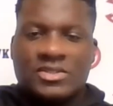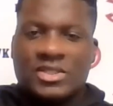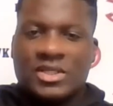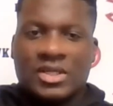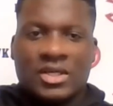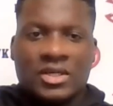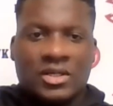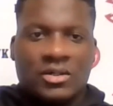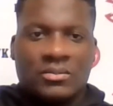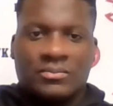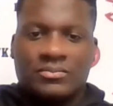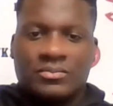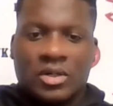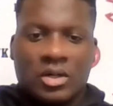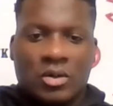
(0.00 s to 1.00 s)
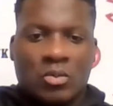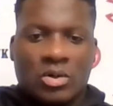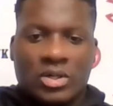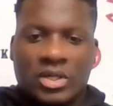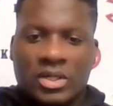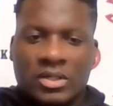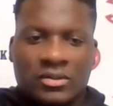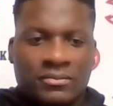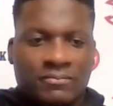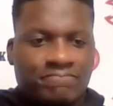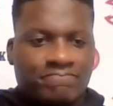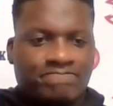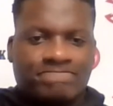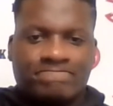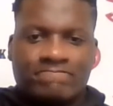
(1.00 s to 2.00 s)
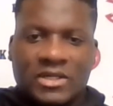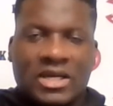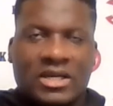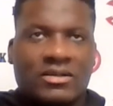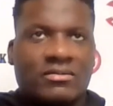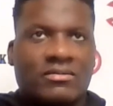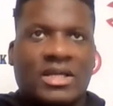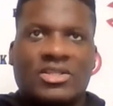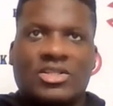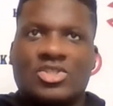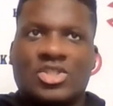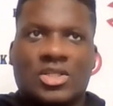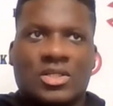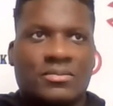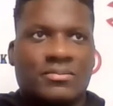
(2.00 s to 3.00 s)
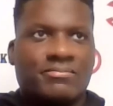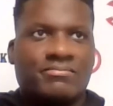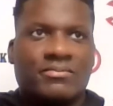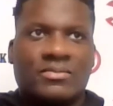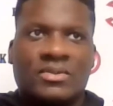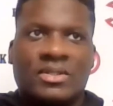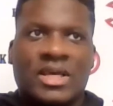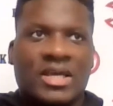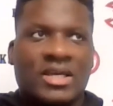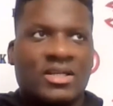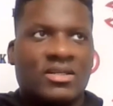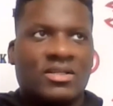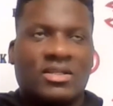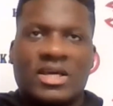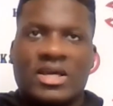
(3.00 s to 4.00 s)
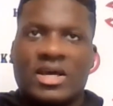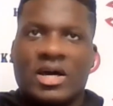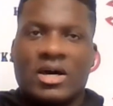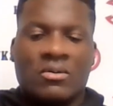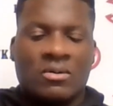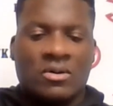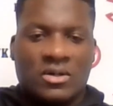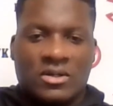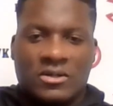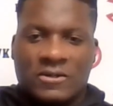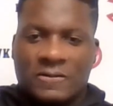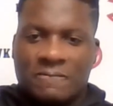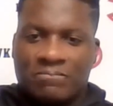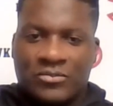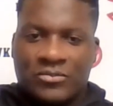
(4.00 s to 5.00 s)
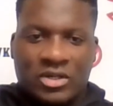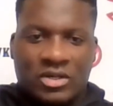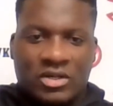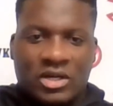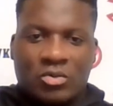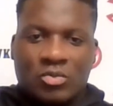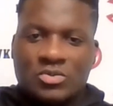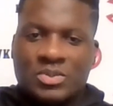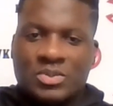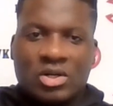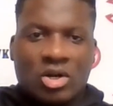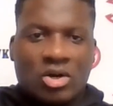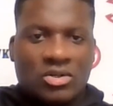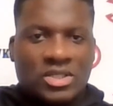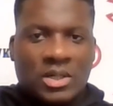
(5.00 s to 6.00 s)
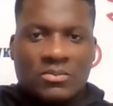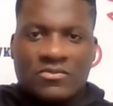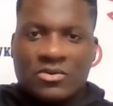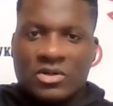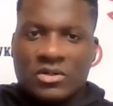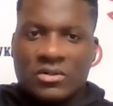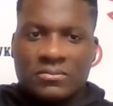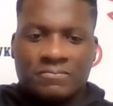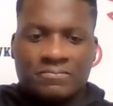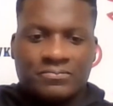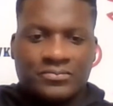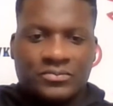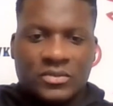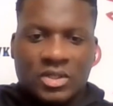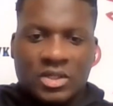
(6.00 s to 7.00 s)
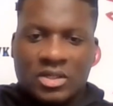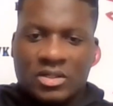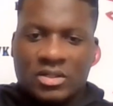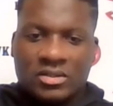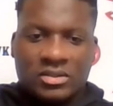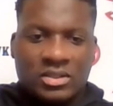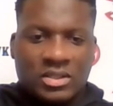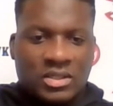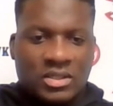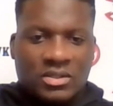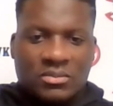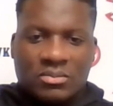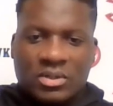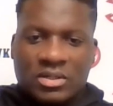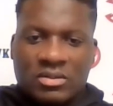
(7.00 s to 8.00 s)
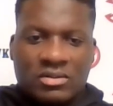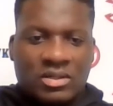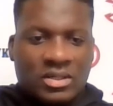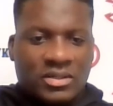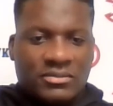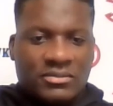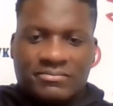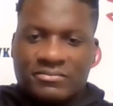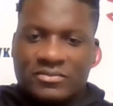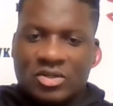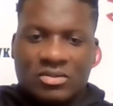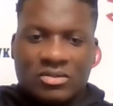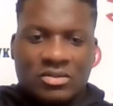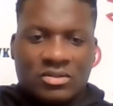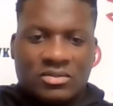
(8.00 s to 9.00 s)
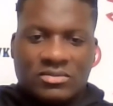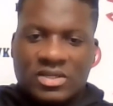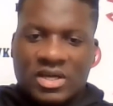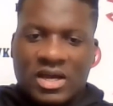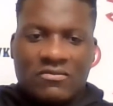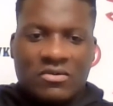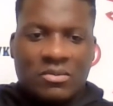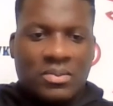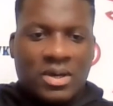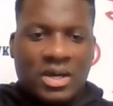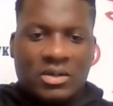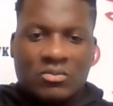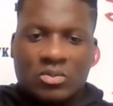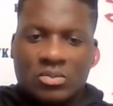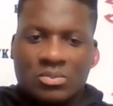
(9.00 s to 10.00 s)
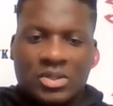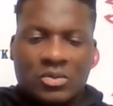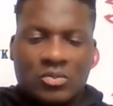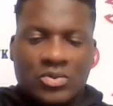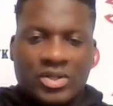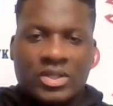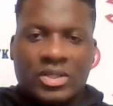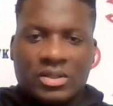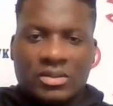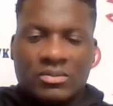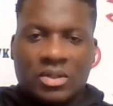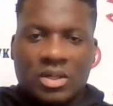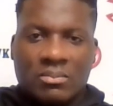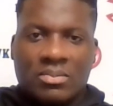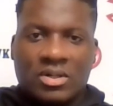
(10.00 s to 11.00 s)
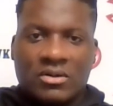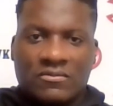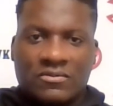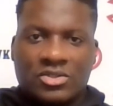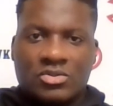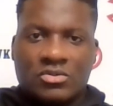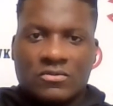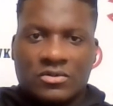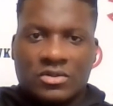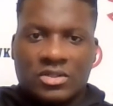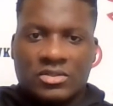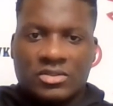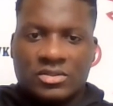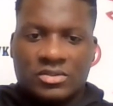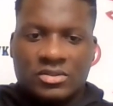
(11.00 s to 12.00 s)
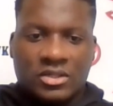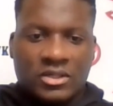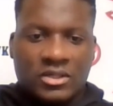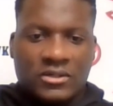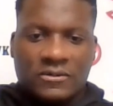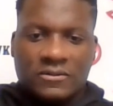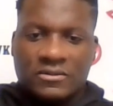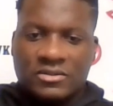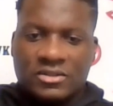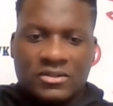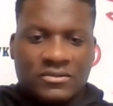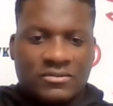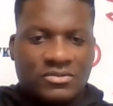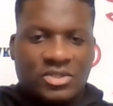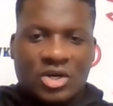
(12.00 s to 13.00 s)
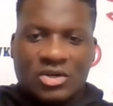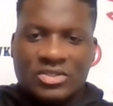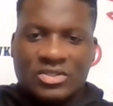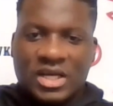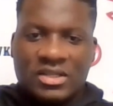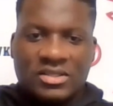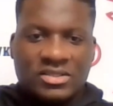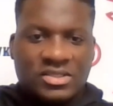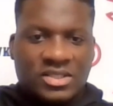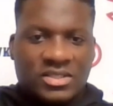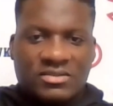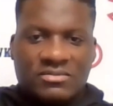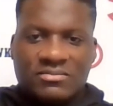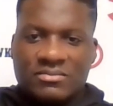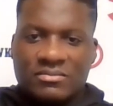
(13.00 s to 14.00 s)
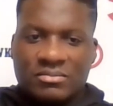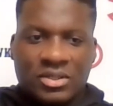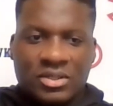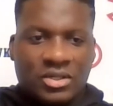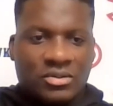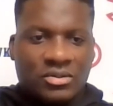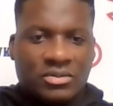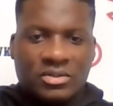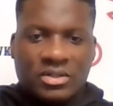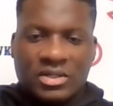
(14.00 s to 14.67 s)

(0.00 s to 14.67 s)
seeing him working like at the gym day in and day out. I know it's been a long time for him, but like to have him back will be really beneficial for us. He's a young, talented player